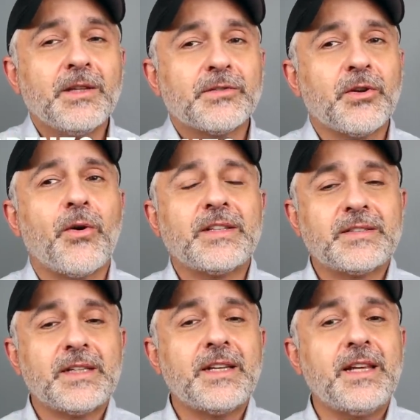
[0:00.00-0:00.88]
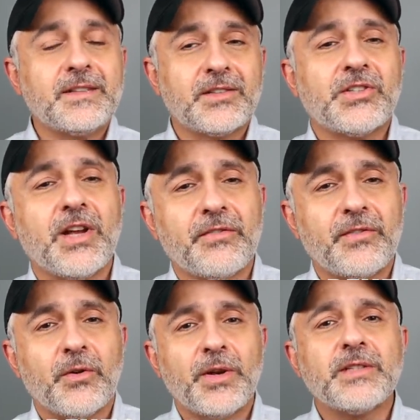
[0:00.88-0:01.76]
So I said he's a
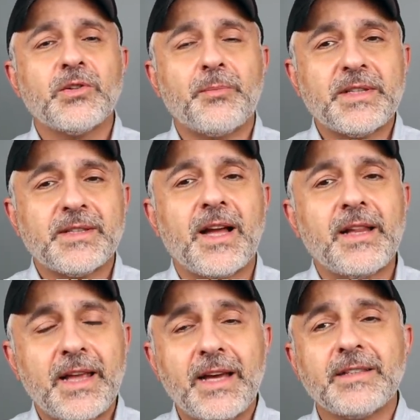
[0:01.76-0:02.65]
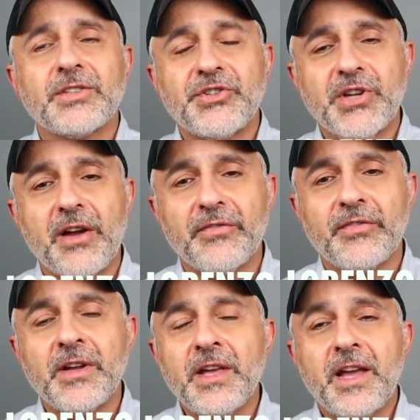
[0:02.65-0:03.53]
chef. Lorenzo Pazzaglia is a
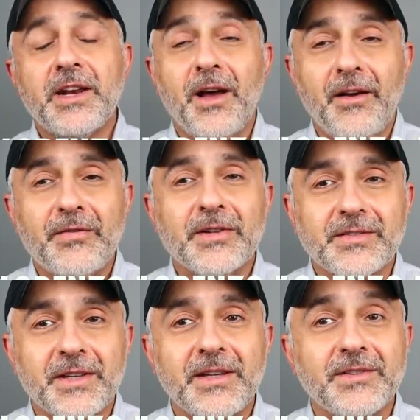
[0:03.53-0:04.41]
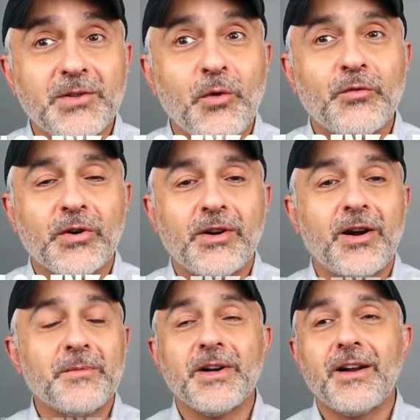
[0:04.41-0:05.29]
chef, and obviously he's known for
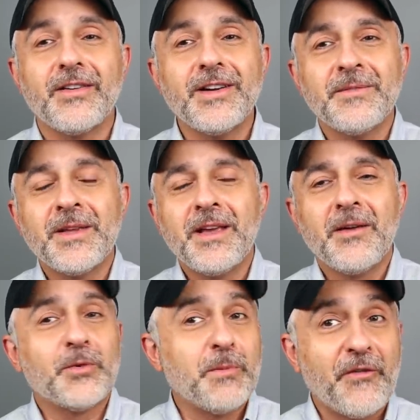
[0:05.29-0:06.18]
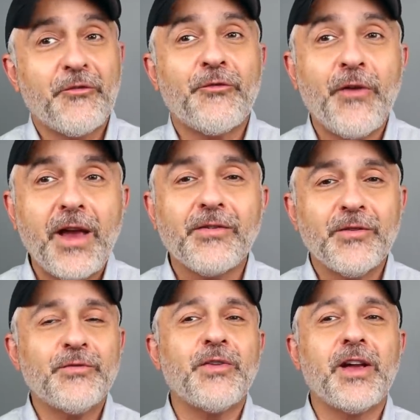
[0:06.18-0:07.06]
carbonara, one of my
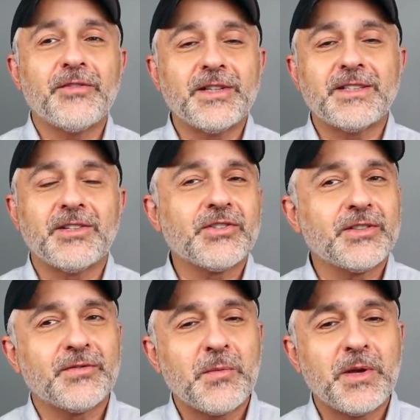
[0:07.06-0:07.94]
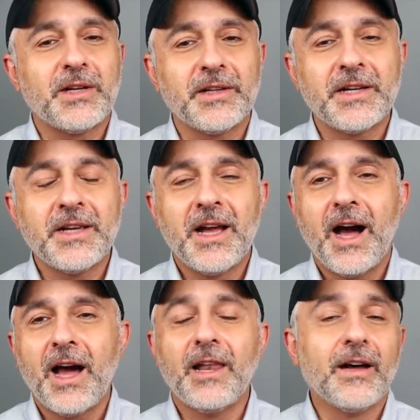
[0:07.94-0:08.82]
favorite, favorite dishes from Italy.
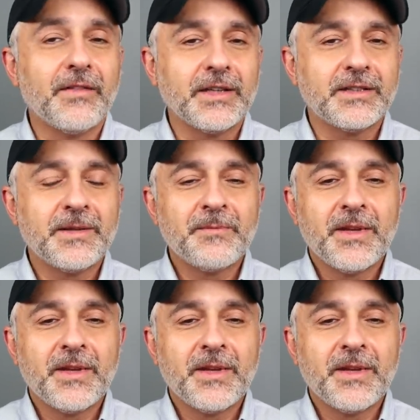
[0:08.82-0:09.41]
I love it.